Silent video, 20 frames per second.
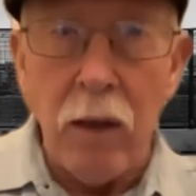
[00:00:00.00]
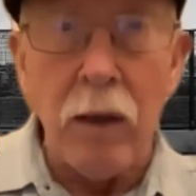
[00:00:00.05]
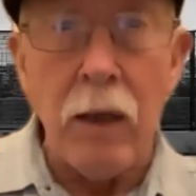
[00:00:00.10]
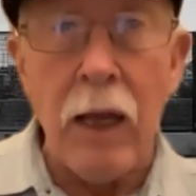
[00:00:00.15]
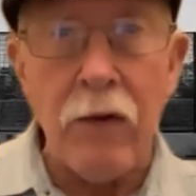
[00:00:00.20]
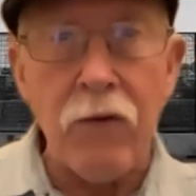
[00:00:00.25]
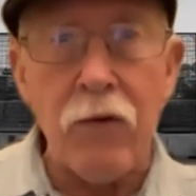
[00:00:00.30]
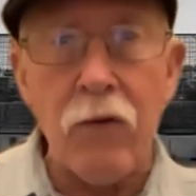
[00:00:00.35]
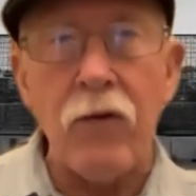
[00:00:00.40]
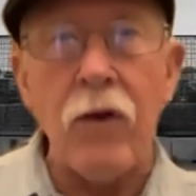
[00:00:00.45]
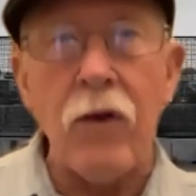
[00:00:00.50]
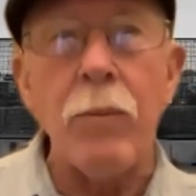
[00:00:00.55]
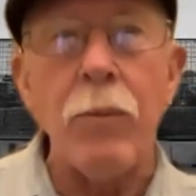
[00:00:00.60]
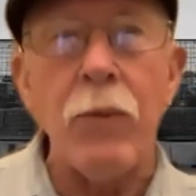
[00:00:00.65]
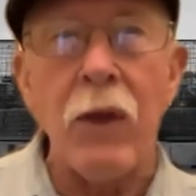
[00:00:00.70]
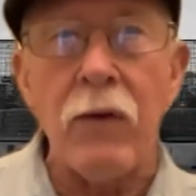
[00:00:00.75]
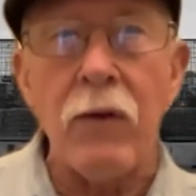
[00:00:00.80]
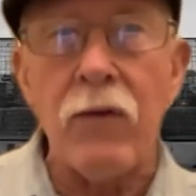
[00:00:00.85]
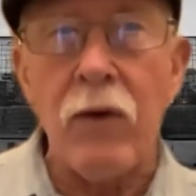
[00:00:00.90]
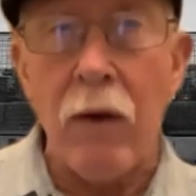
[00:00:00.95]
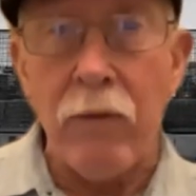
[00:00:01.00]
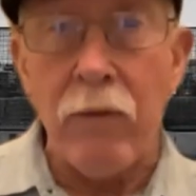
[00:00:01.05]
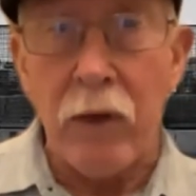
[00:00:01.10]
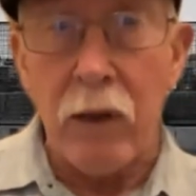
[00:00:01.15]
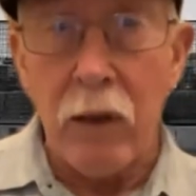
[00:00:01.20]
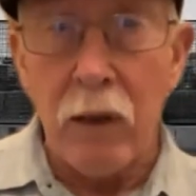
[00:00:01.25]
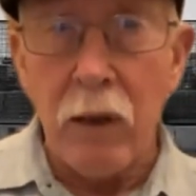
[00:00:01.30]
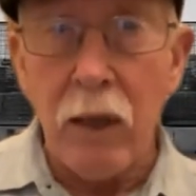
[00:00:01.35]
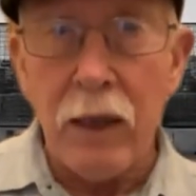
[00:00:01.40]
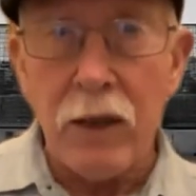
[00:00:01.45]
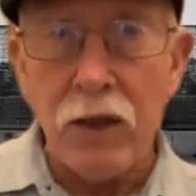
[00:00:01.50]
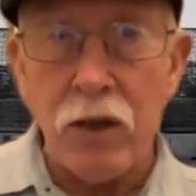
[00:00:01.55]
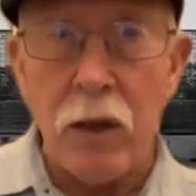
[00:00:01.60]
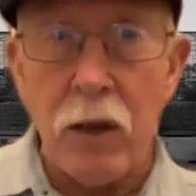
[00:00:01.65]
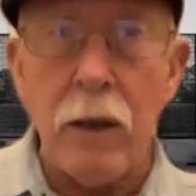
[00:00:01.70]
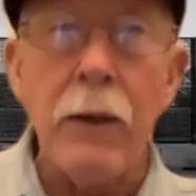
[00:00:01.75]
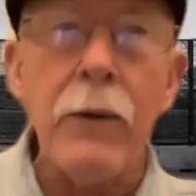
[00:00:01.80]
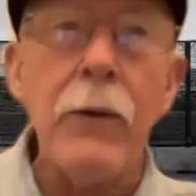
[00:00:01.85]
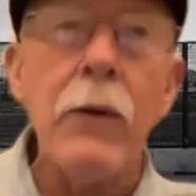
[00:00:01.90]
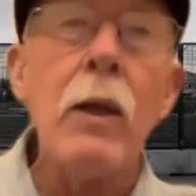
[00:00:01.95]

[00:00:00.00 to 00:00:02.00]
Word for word: And that's the same thing as having an election.